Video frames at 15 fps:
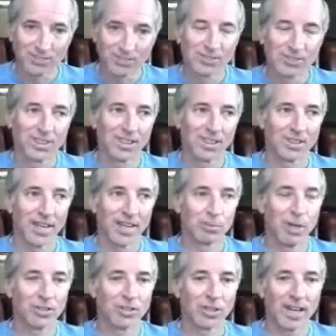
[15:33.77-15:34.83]
That
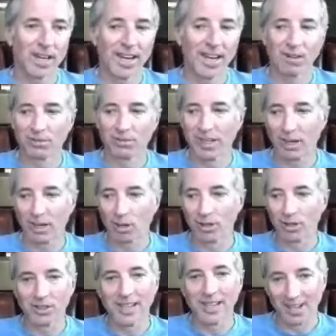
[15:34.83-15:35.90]
much I have
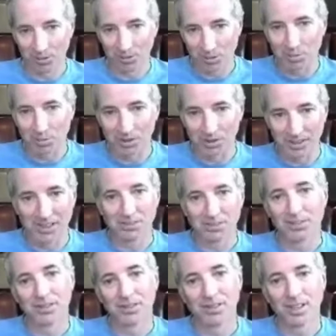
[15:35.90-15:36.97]
narrowed it down to
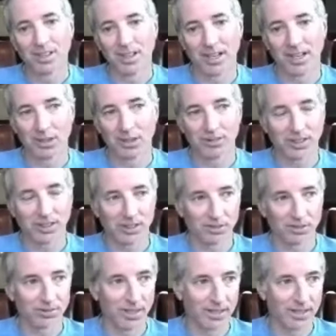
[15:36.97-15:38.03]
believe. I don't think
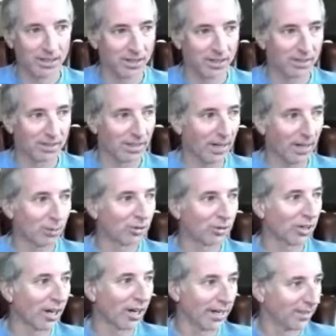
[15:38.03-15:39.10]
you find it
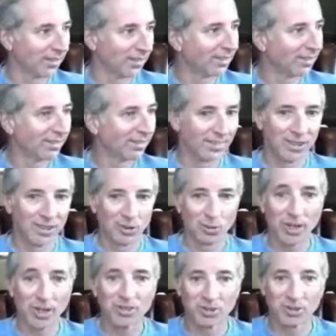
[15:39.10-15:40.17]
outside in the
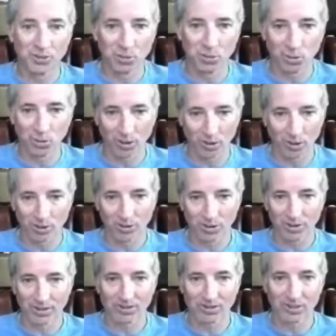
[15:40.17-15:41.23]
rest of the world, or
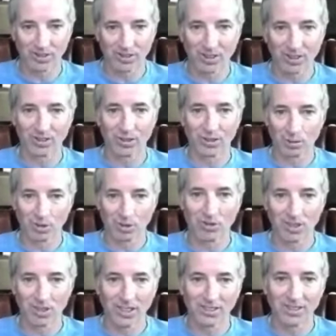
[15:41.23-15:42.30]
at least it doesn't
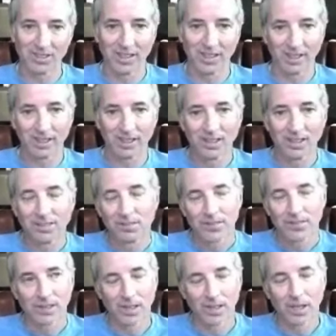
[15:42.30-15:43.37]
originate there.
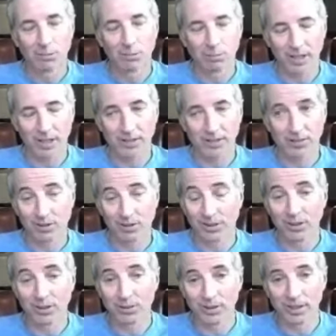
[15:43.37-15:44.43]
But I certainly
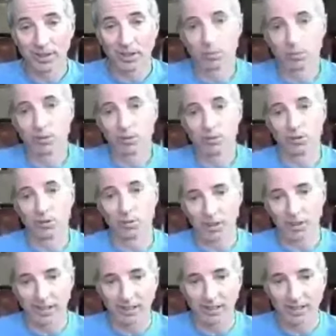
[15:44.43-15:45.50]
don't sit here
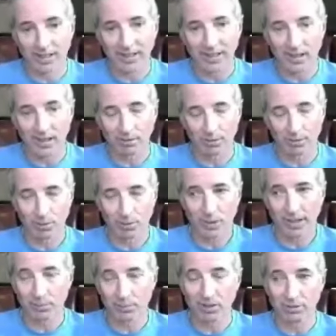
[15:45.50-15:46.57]
presuming I have or
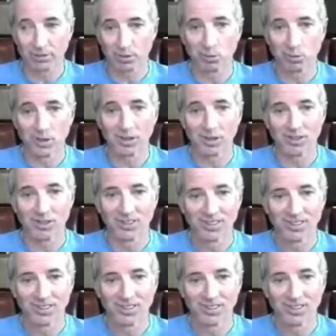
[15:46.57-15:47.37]
perhaps ever will